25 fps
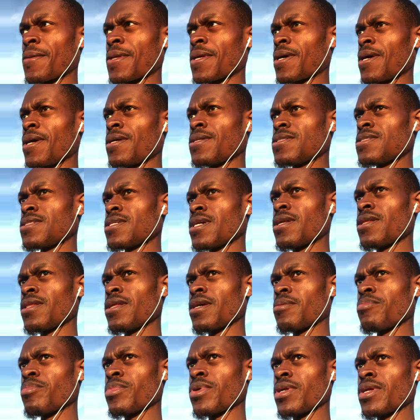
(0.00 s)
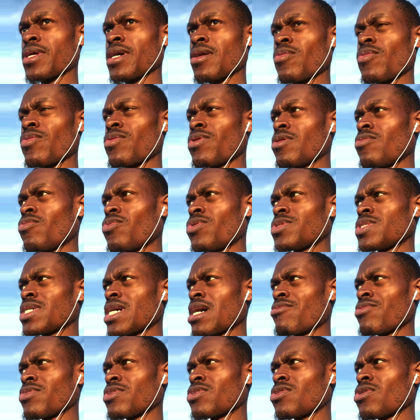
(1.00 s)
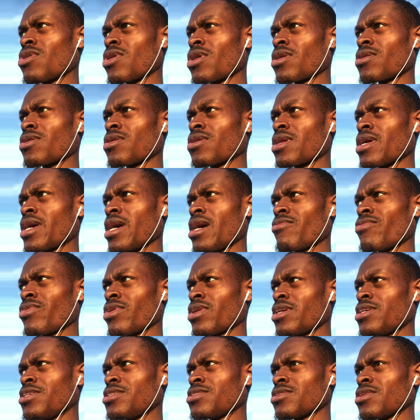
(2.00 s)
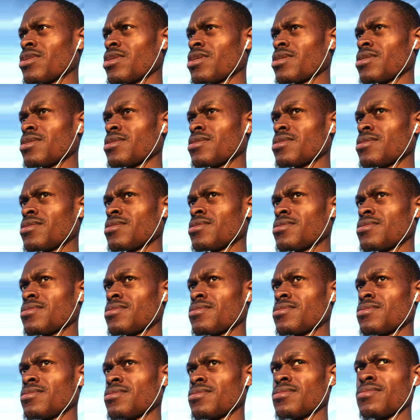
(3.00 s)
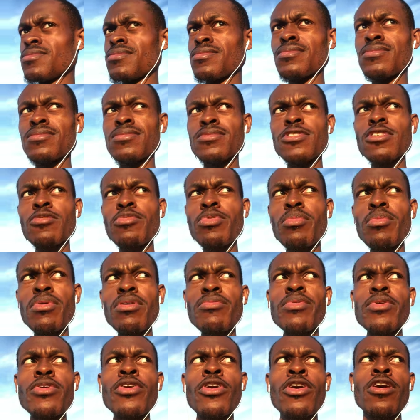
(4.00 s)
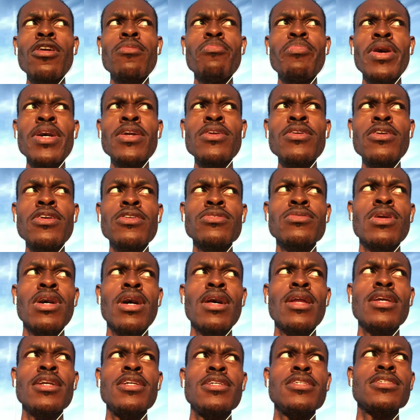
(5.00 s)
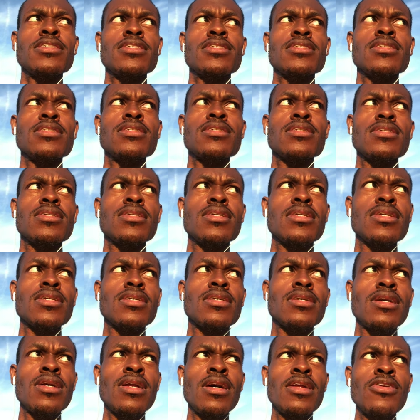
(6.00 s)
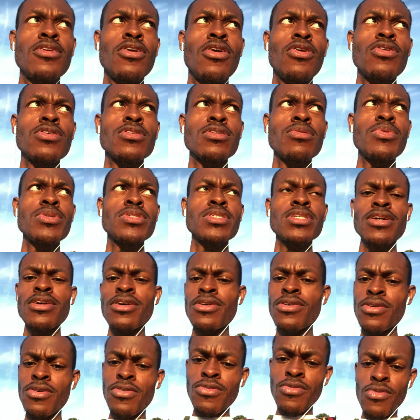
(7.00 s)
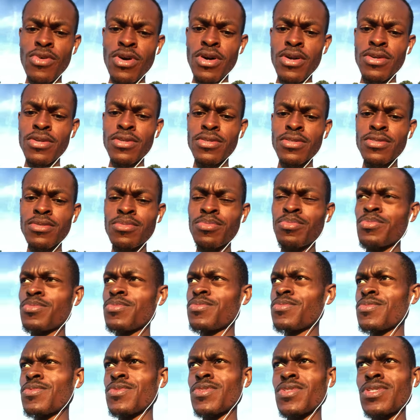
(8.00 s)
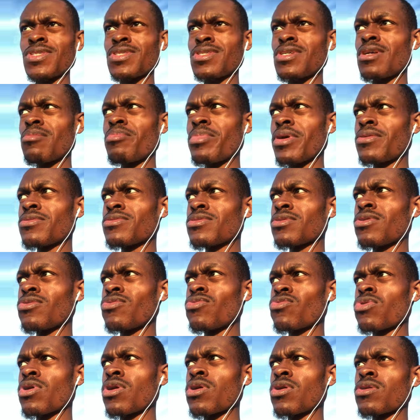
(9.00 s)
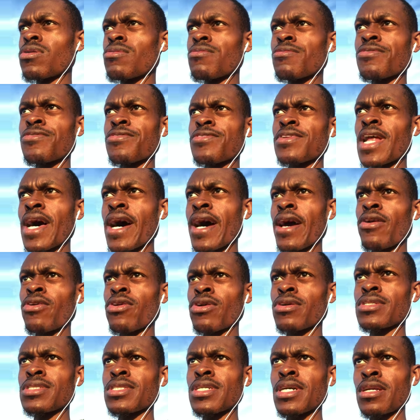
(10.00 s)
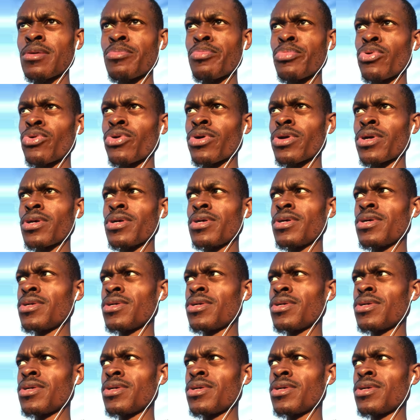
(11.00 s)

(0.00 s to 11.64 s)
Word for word: Can't stand that, man. I would not want to have a dog and not have a leash on it. Some people have been hurt by dogs without leashes. And then the owners always say you don't run. So it's not about don't run or don't fly or don't teleport